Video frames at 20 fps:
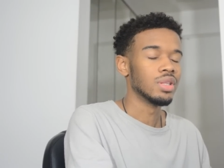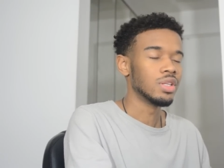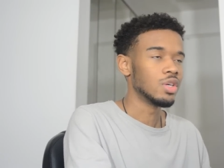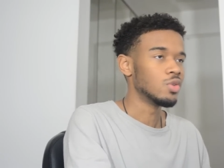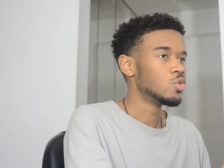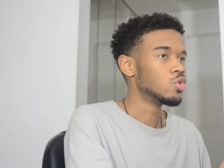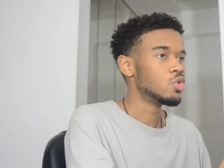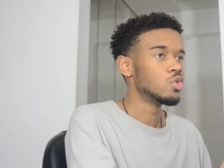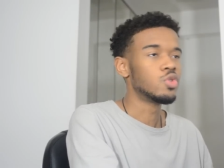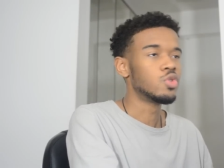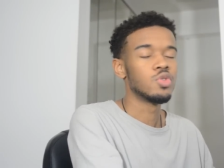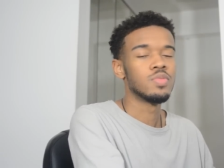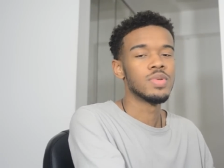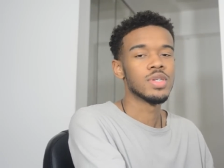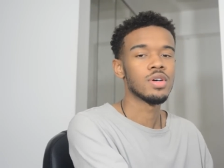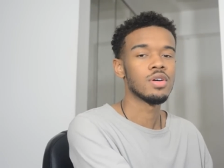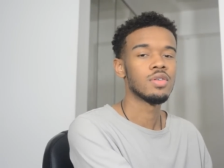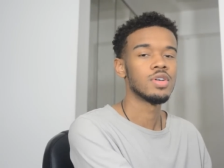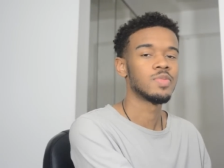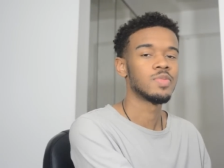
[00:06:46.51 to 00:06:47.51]
YouTube
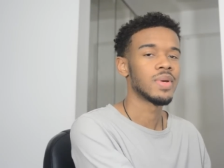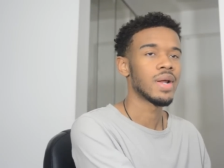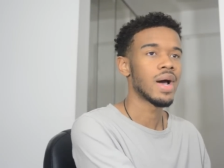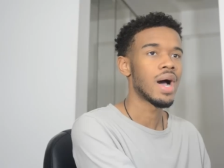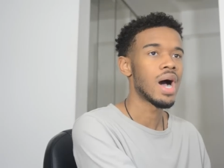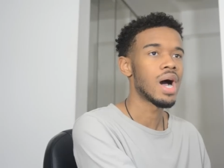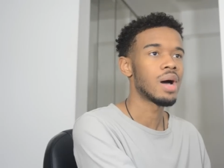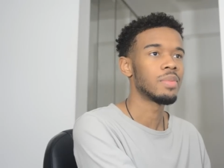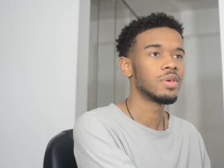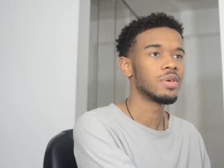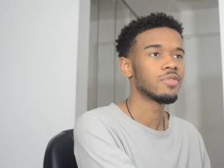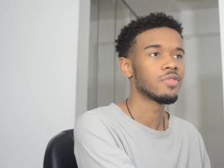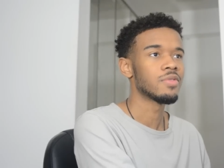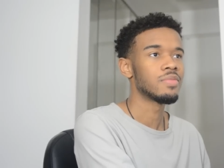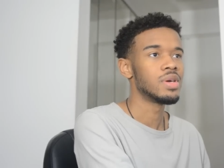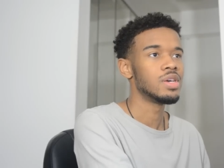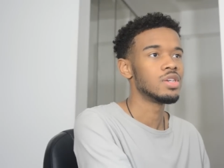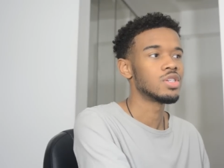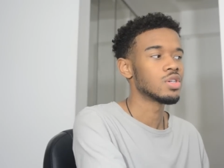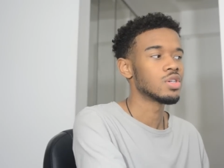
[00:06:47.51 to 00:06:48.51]
has always been a hobby for
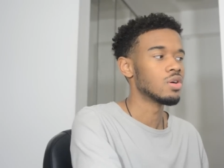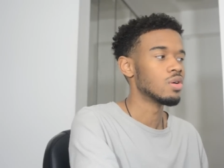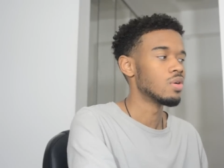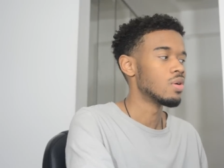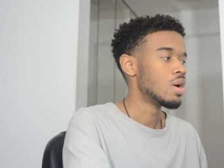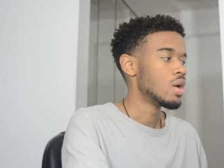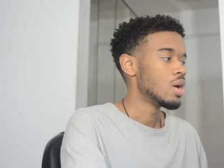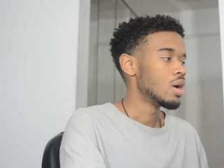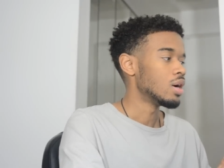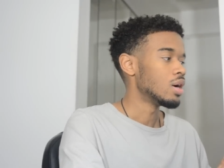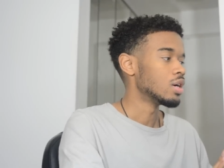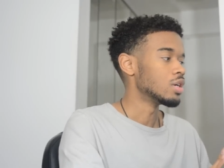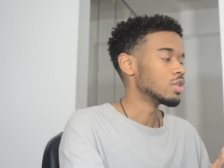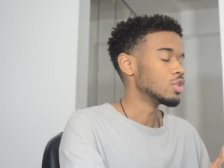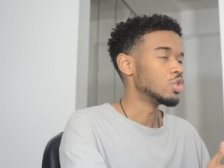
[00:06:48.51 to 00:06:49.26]
me, so uh,